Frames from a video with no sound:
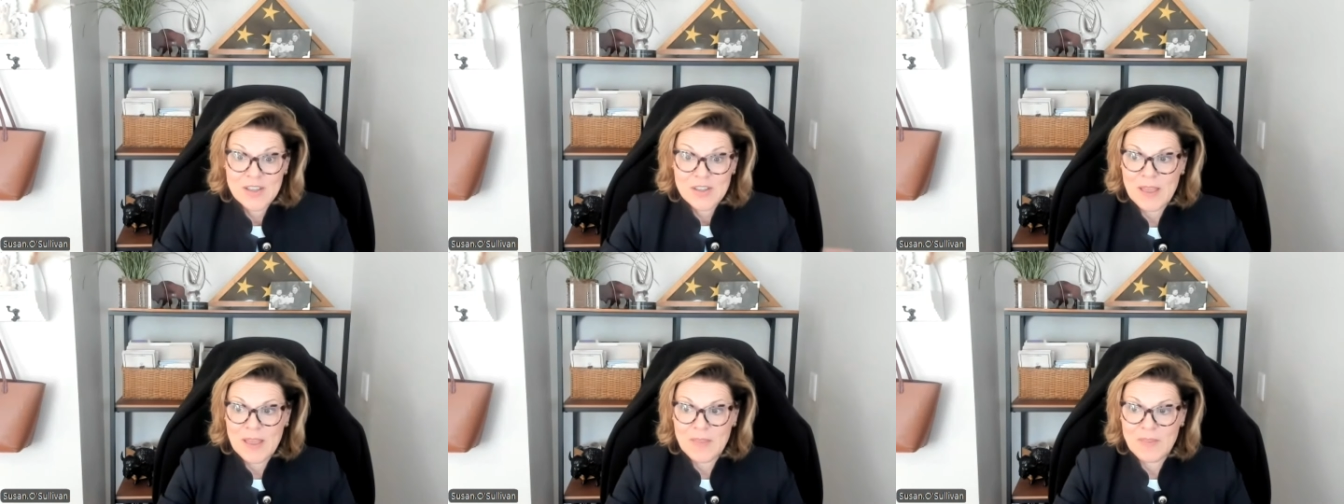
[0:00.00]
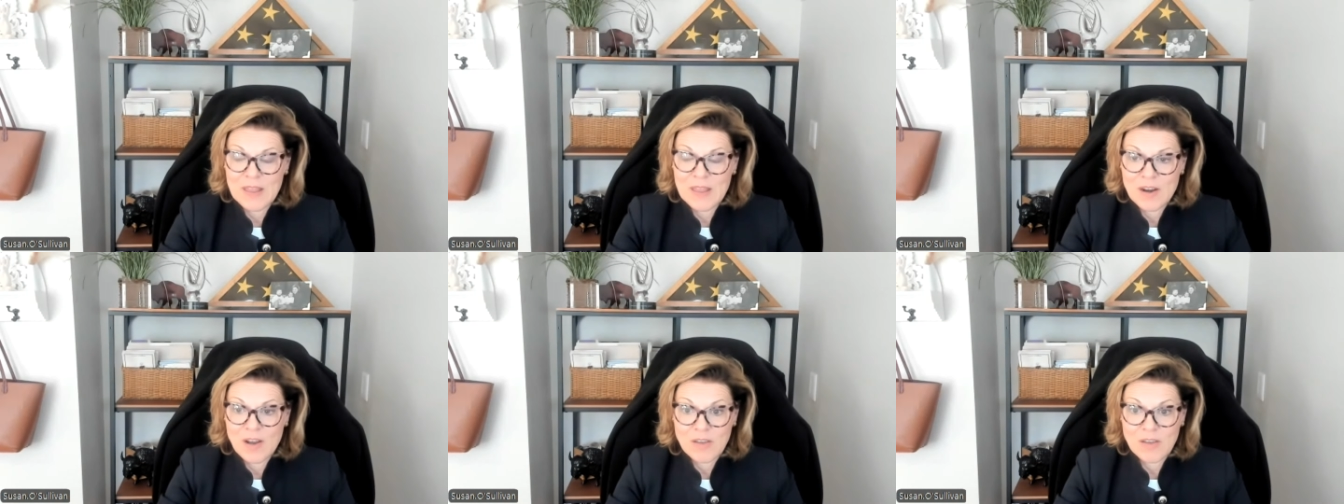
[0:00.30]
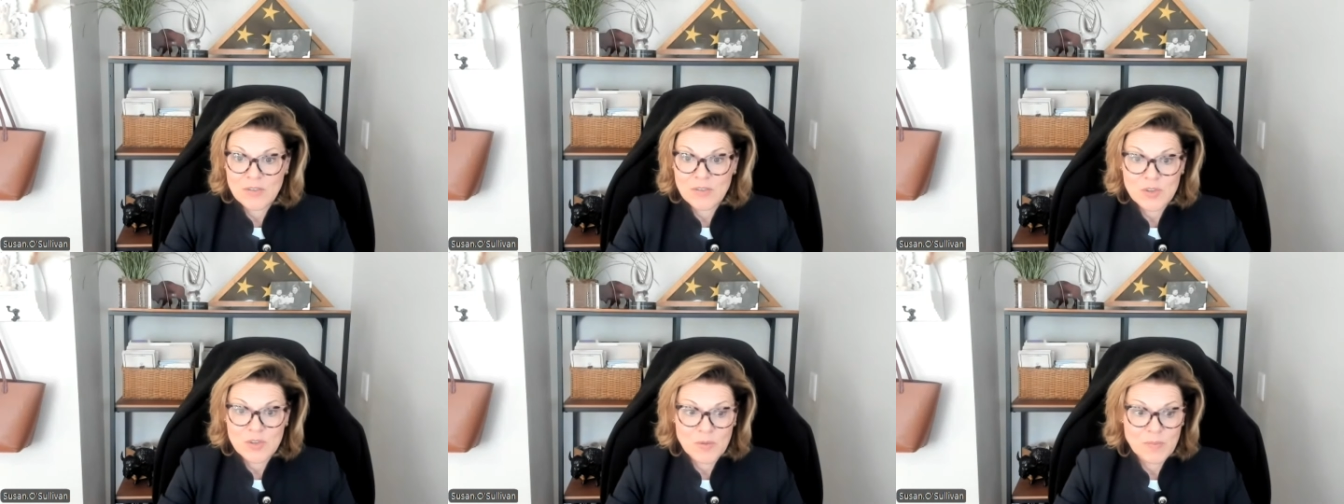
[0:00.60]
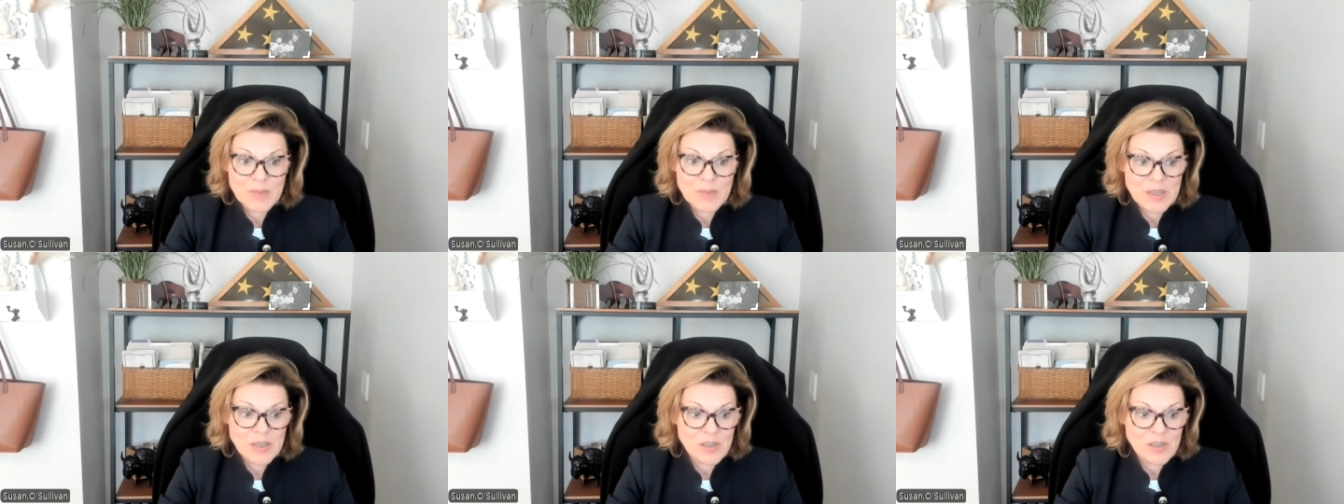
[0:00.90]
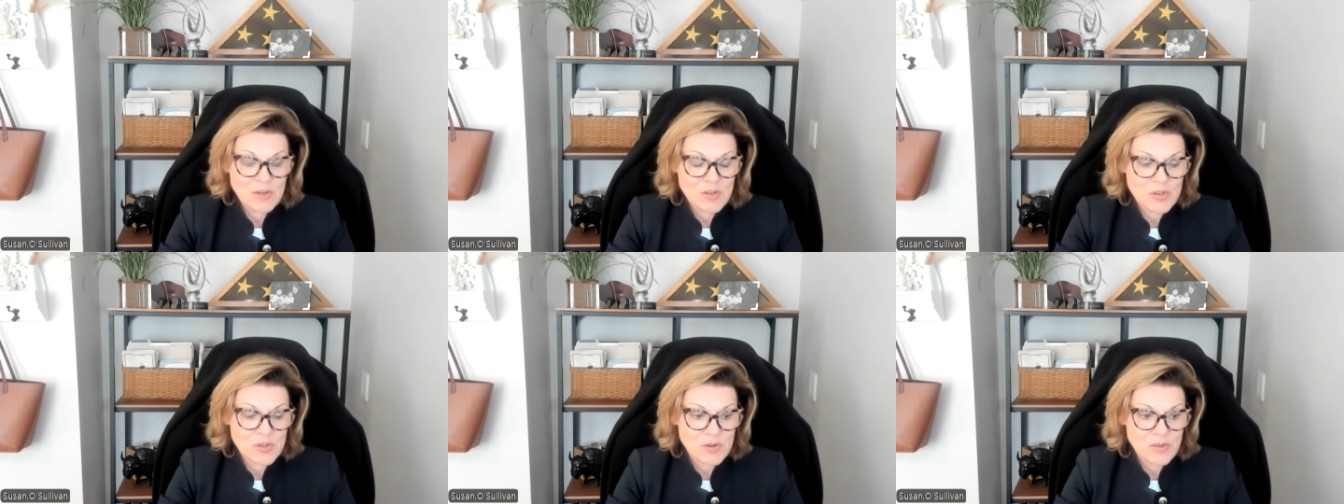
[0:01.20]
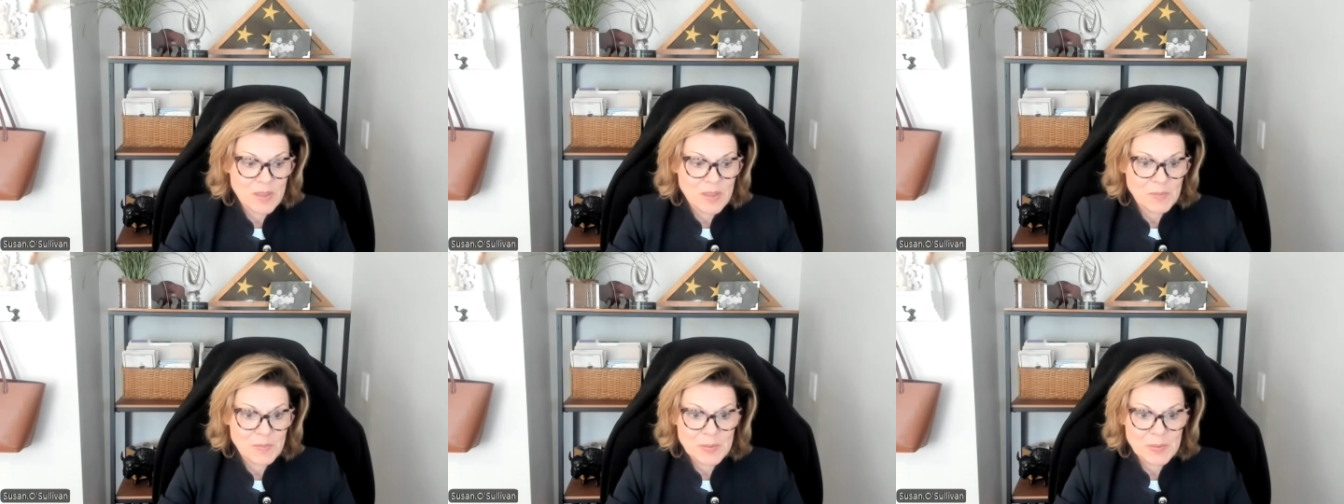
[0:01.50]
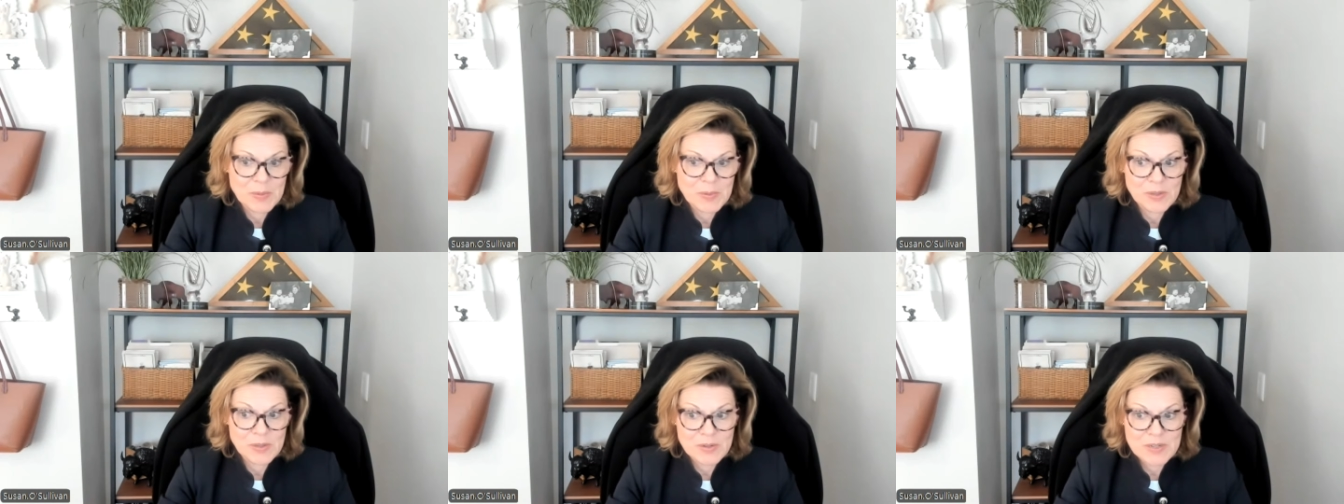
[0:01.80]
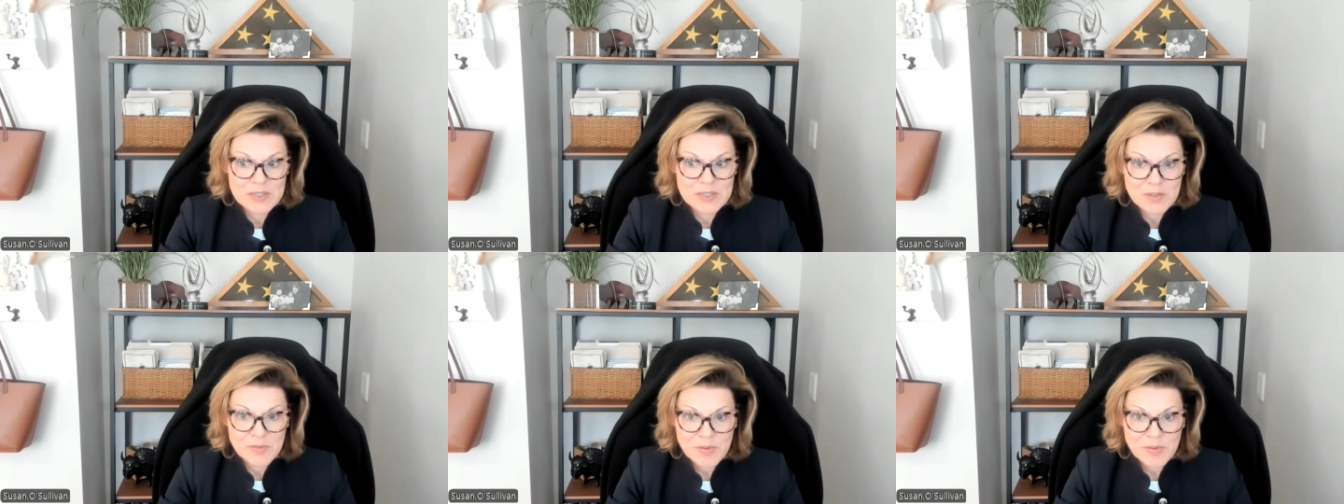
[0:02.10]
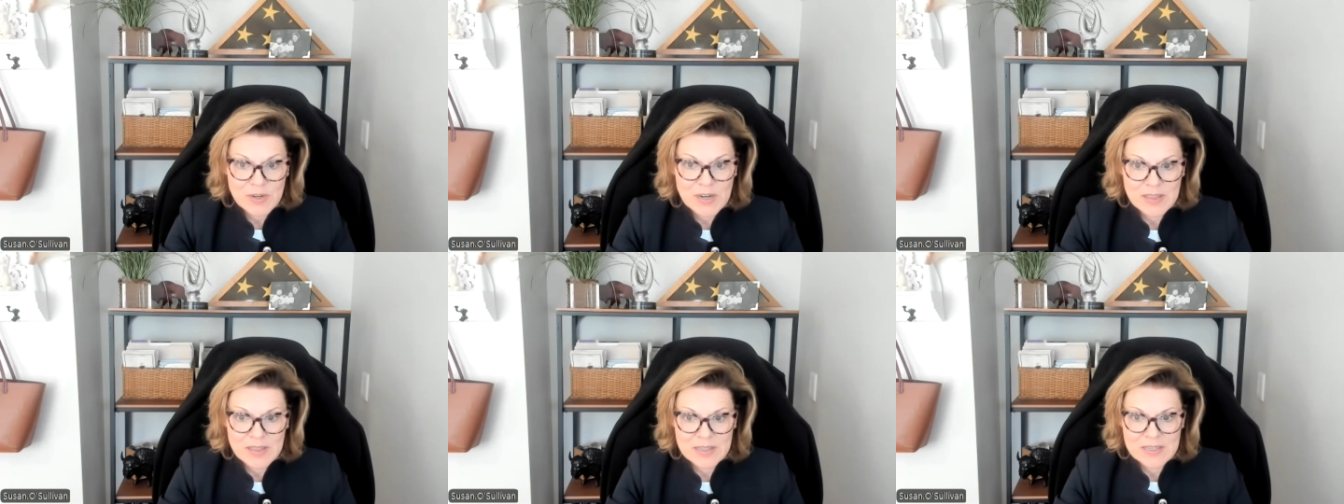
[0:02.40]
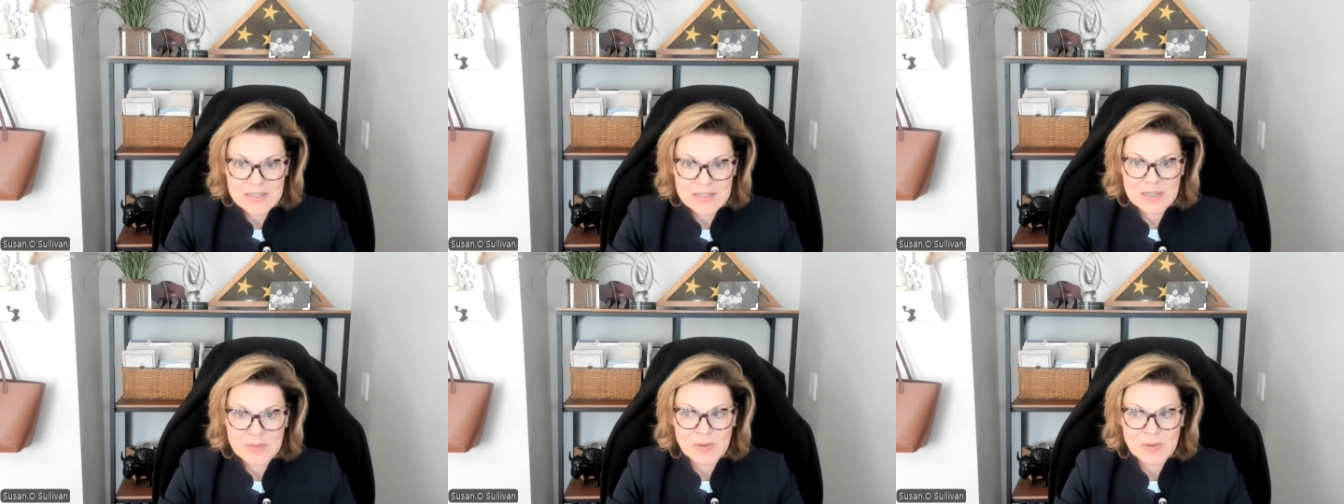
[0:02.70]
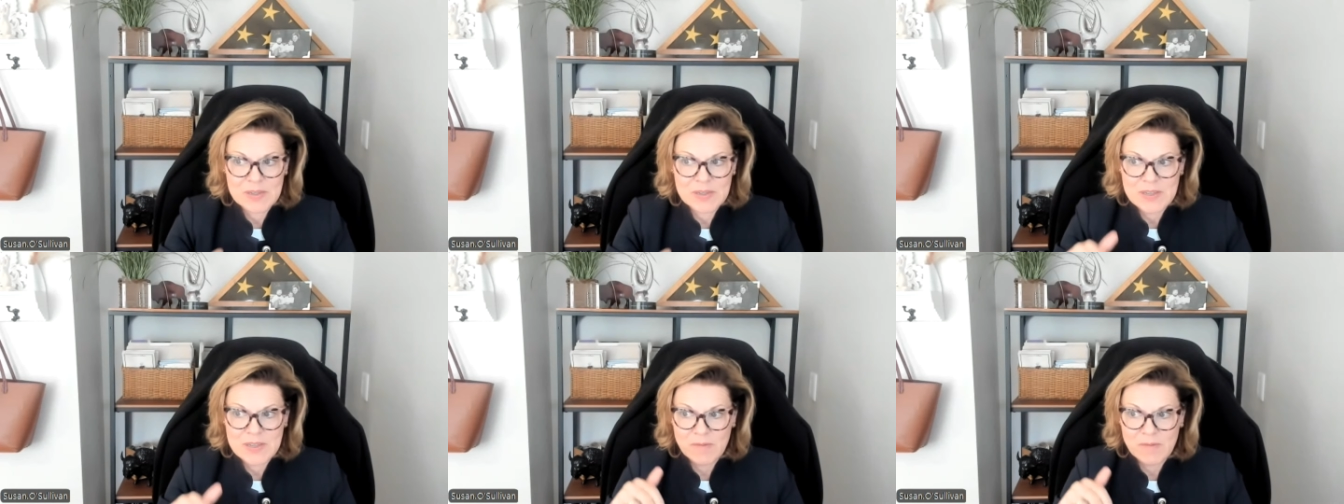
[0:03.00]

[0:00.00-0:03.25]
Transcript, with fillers: And then also making sure that people are different on the team because